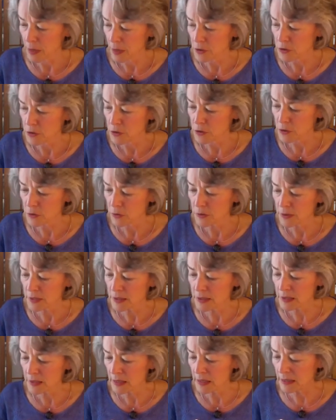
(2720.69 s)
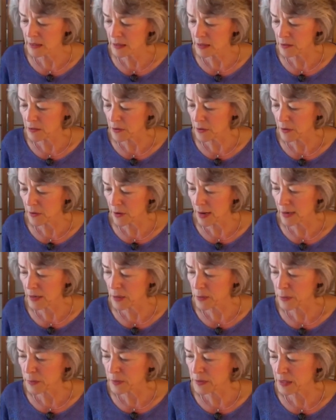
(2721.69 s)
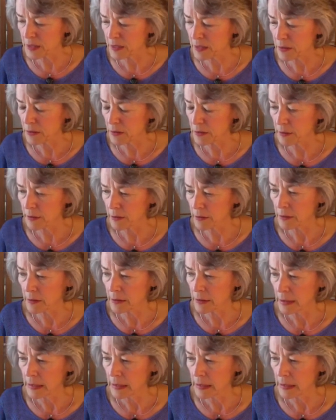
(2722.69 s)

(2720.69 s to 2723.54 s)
Do you think that there are any particular